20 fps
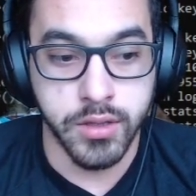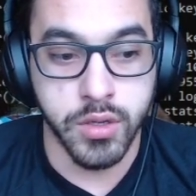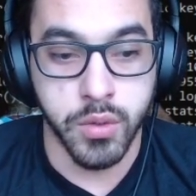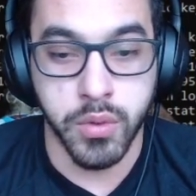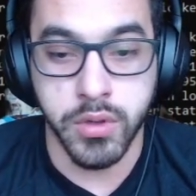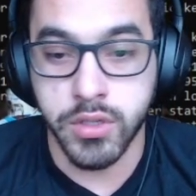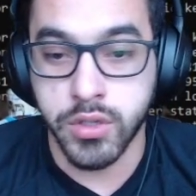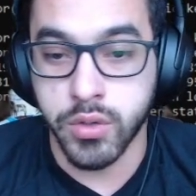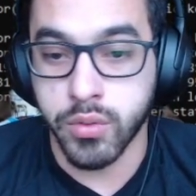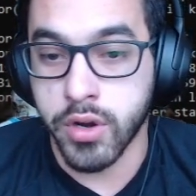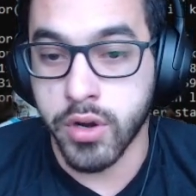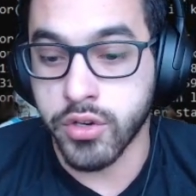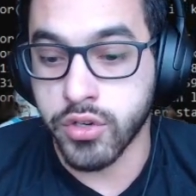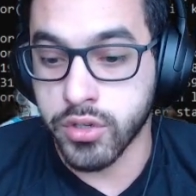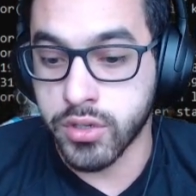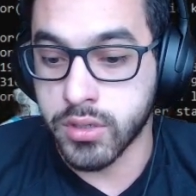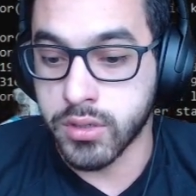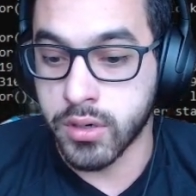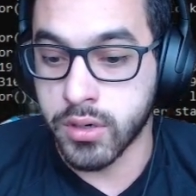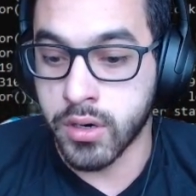So once you
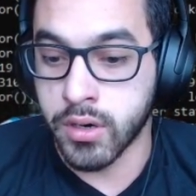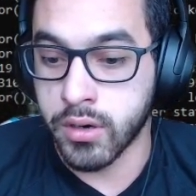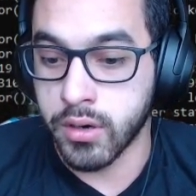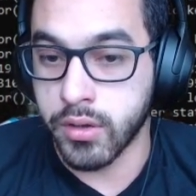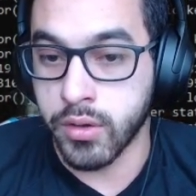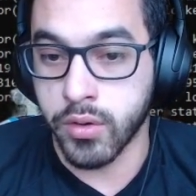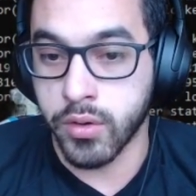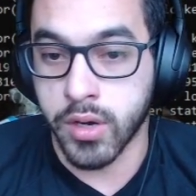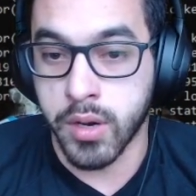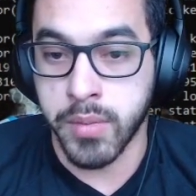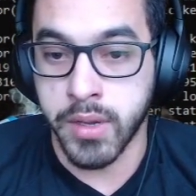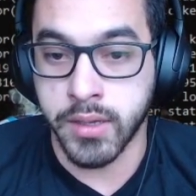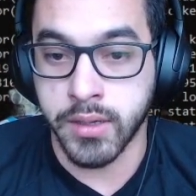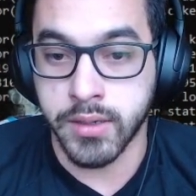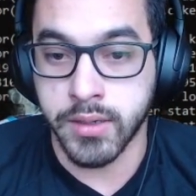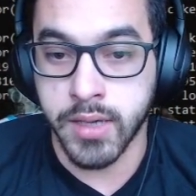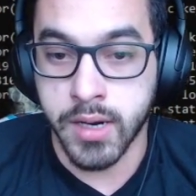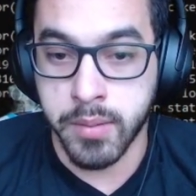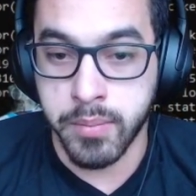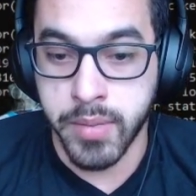register, you're going to be in
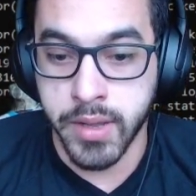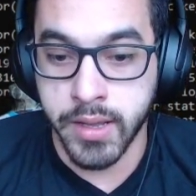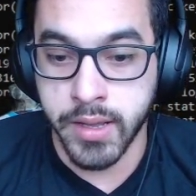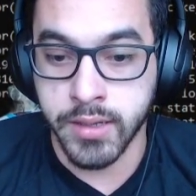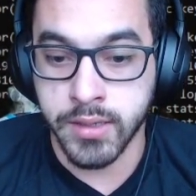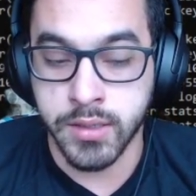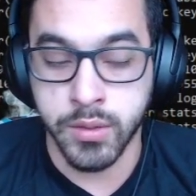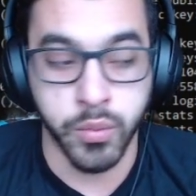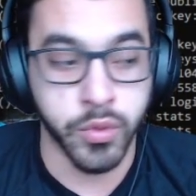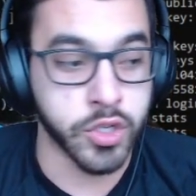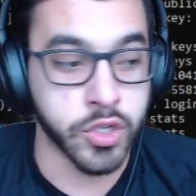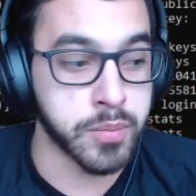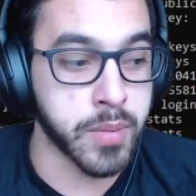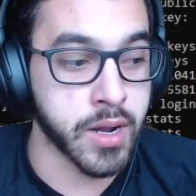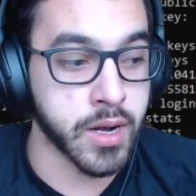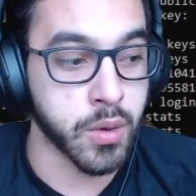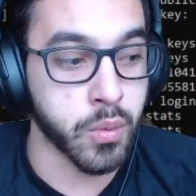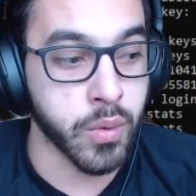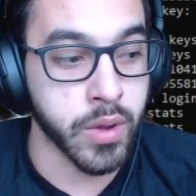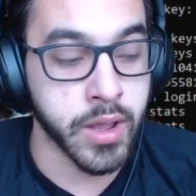the database, which,
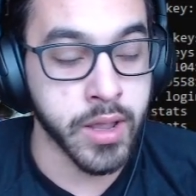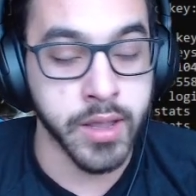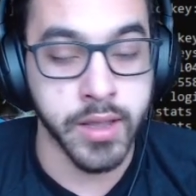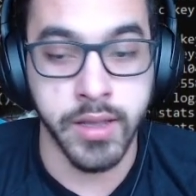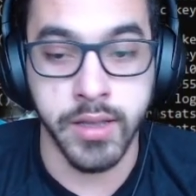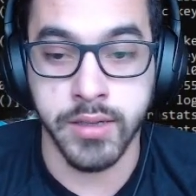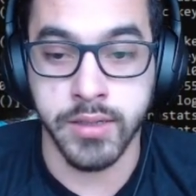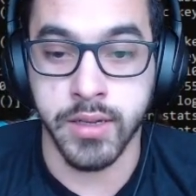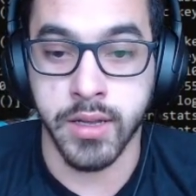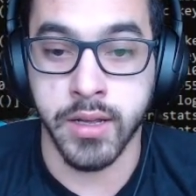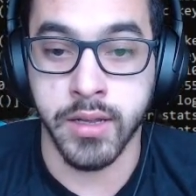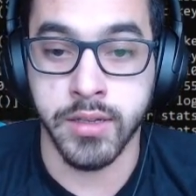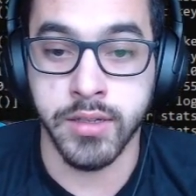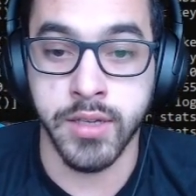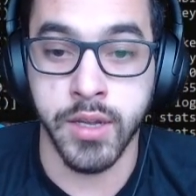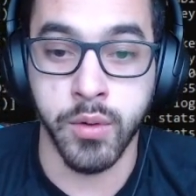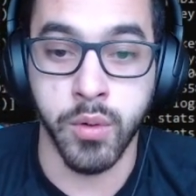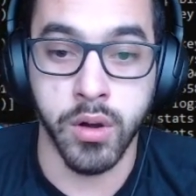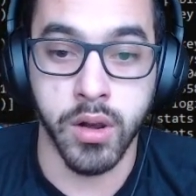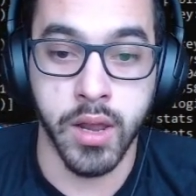by the way, is a
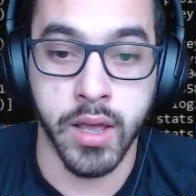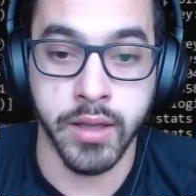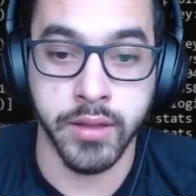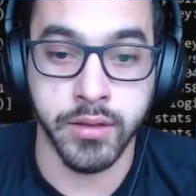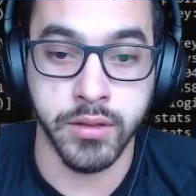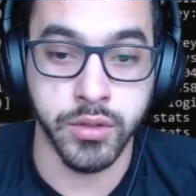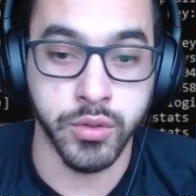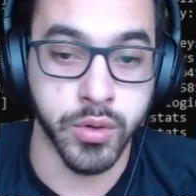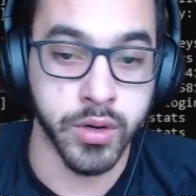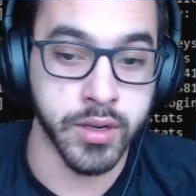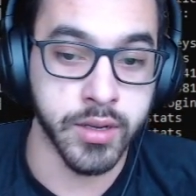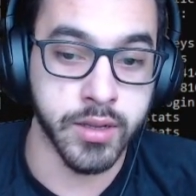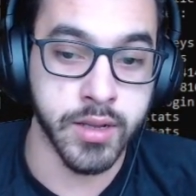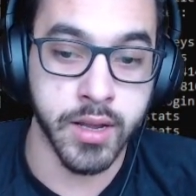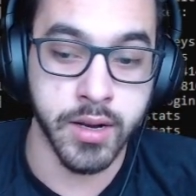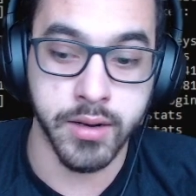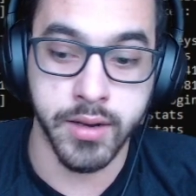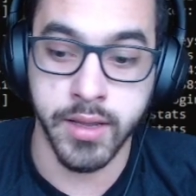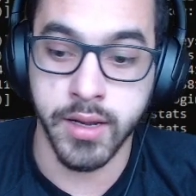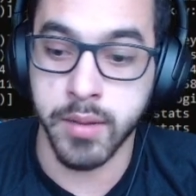SQLite tree
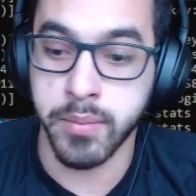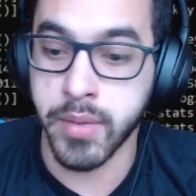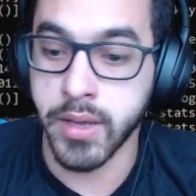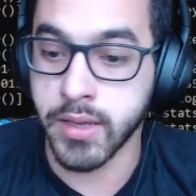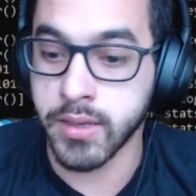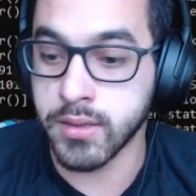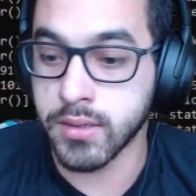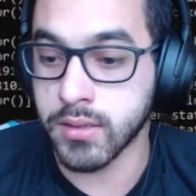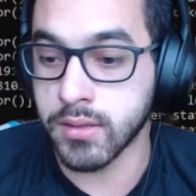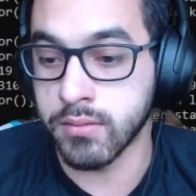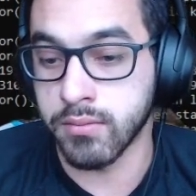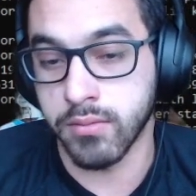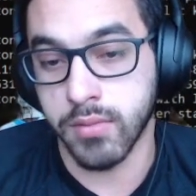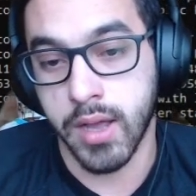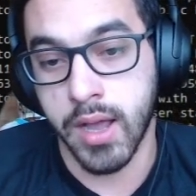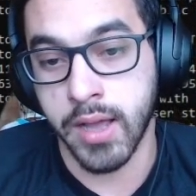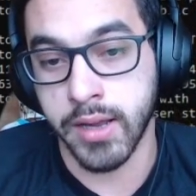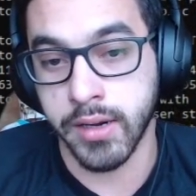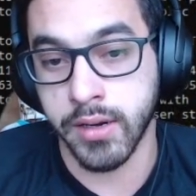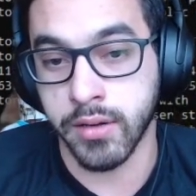database.
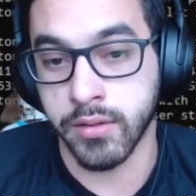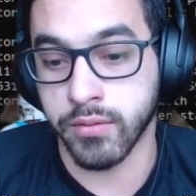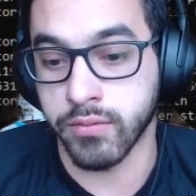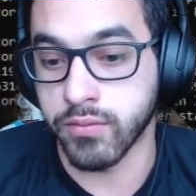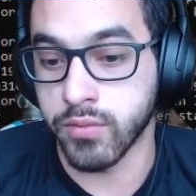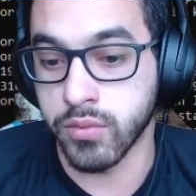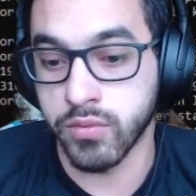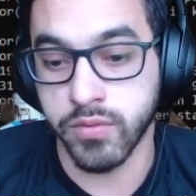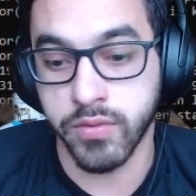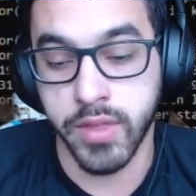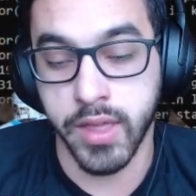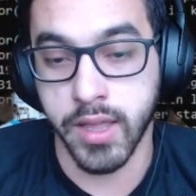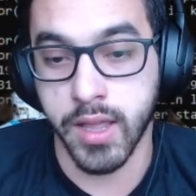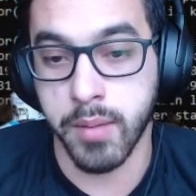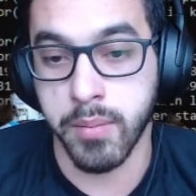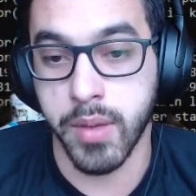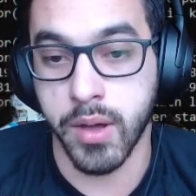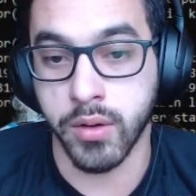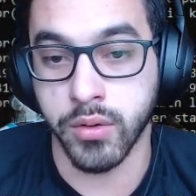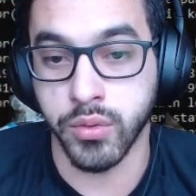I didn't think
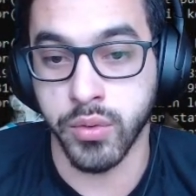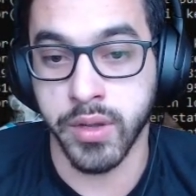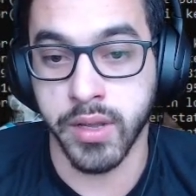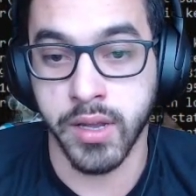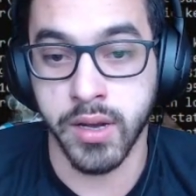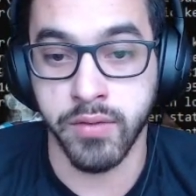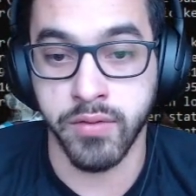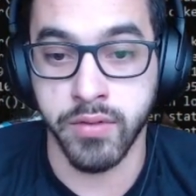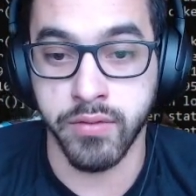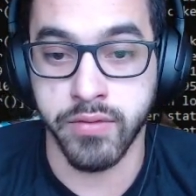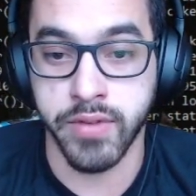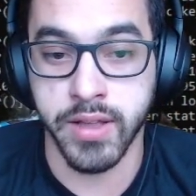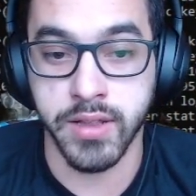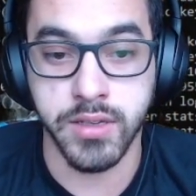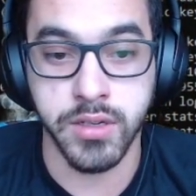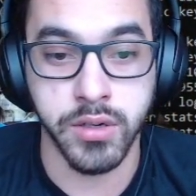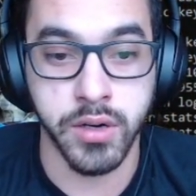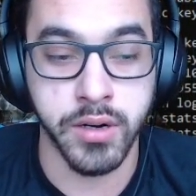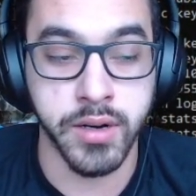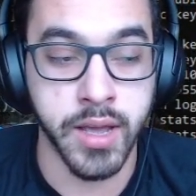about doing anything
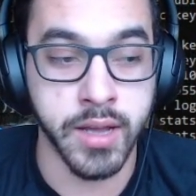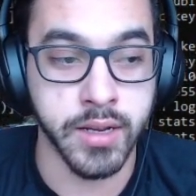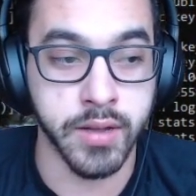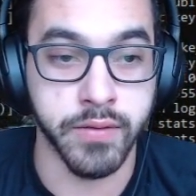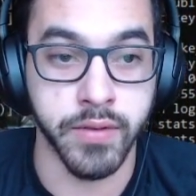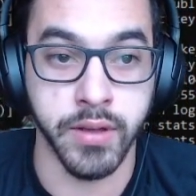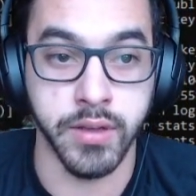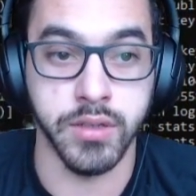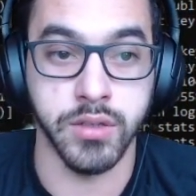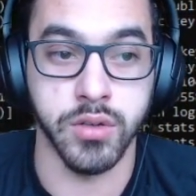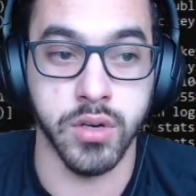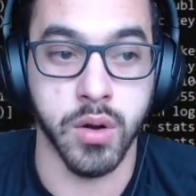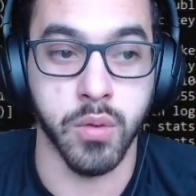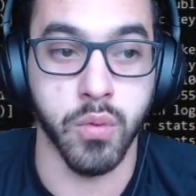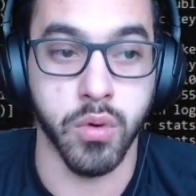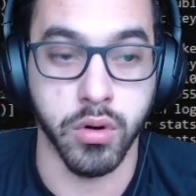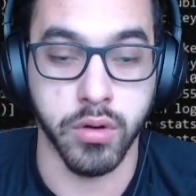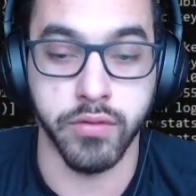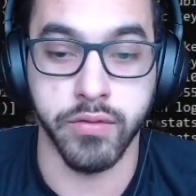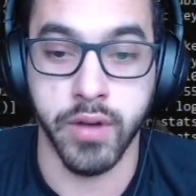fancy than that. I think it's going to
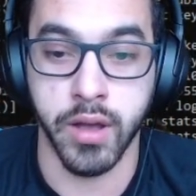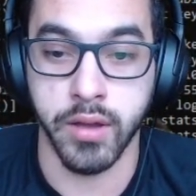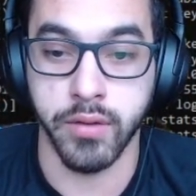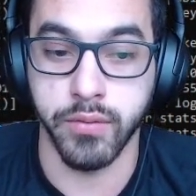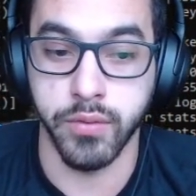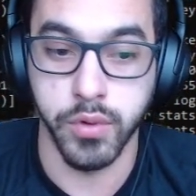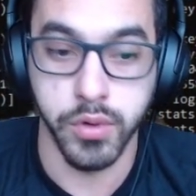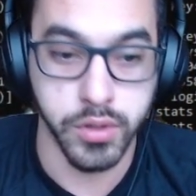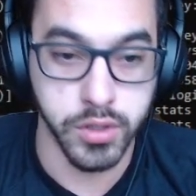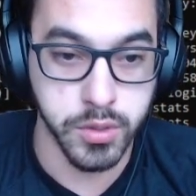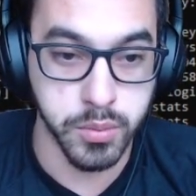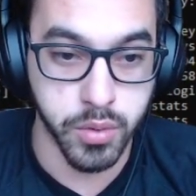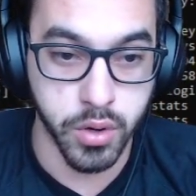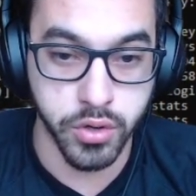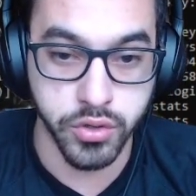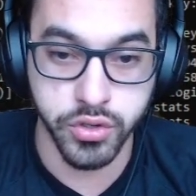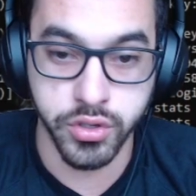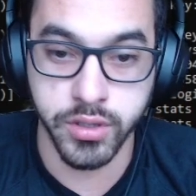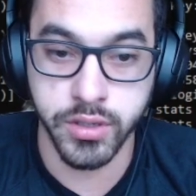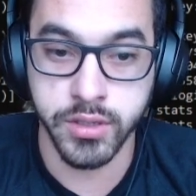work fine for this
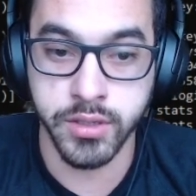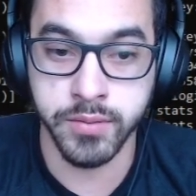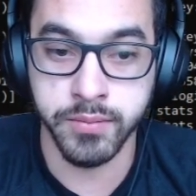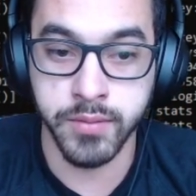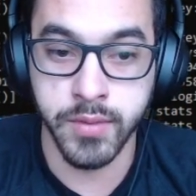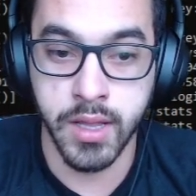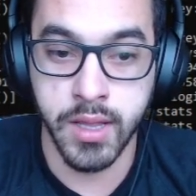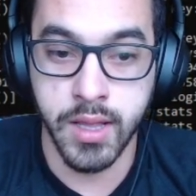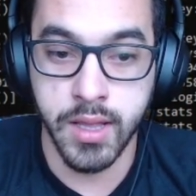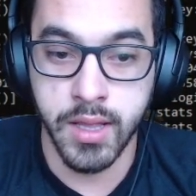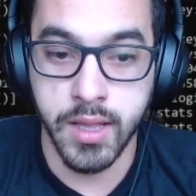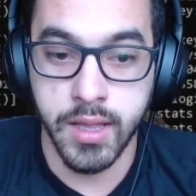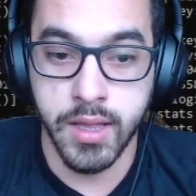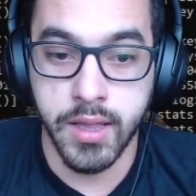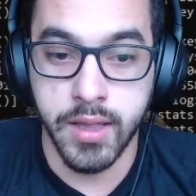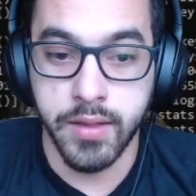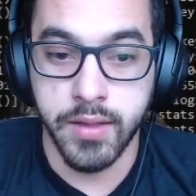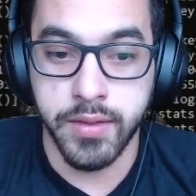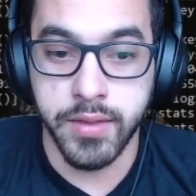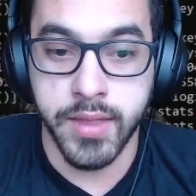project.
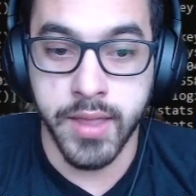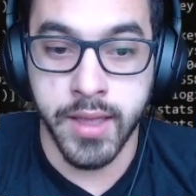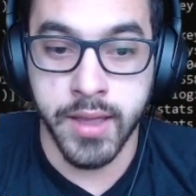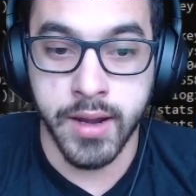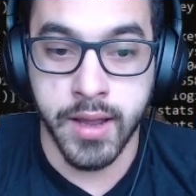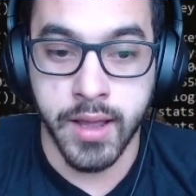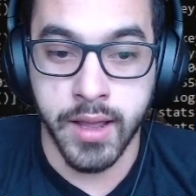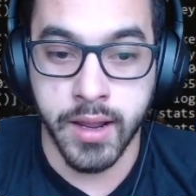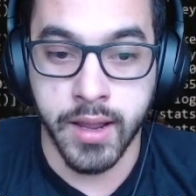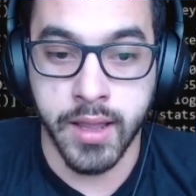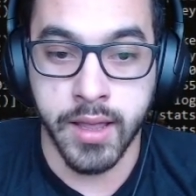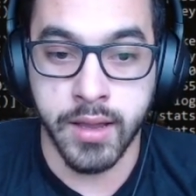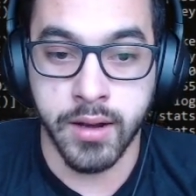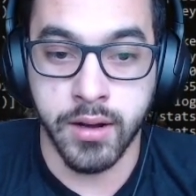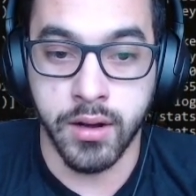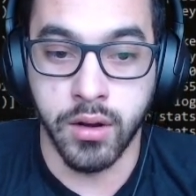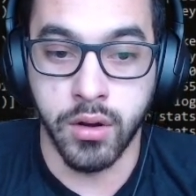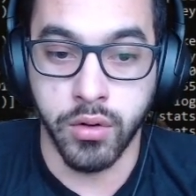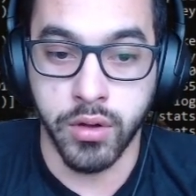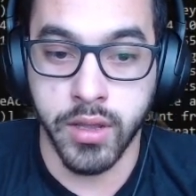Then I can
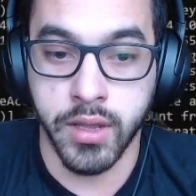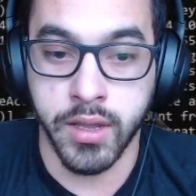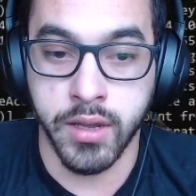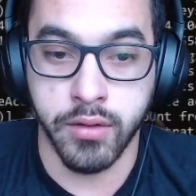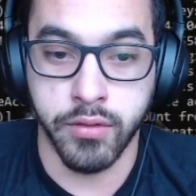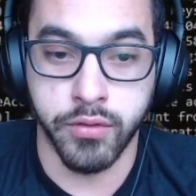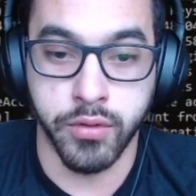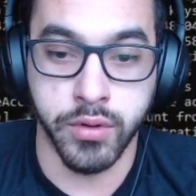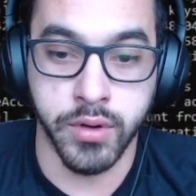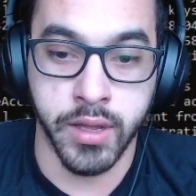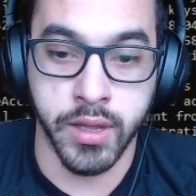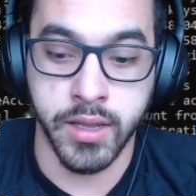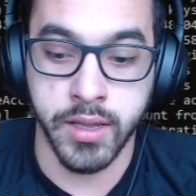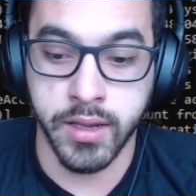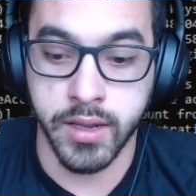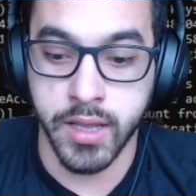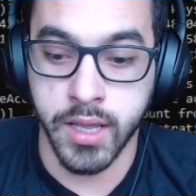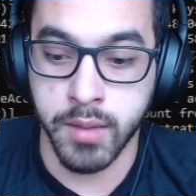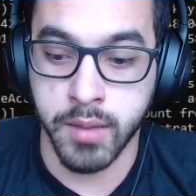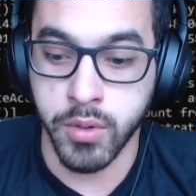log in for the
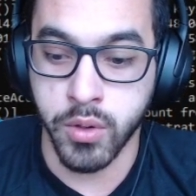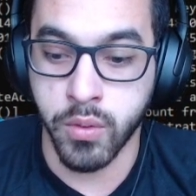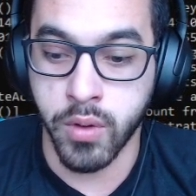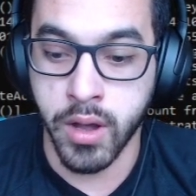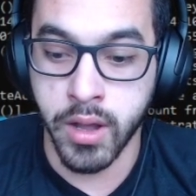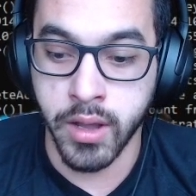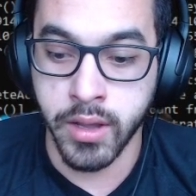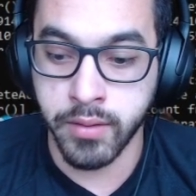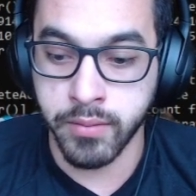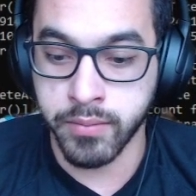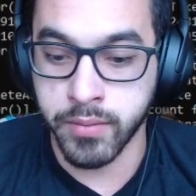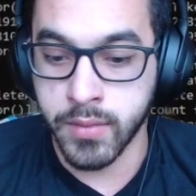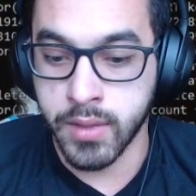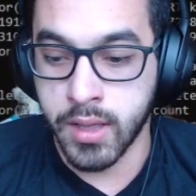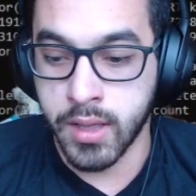in-game UI.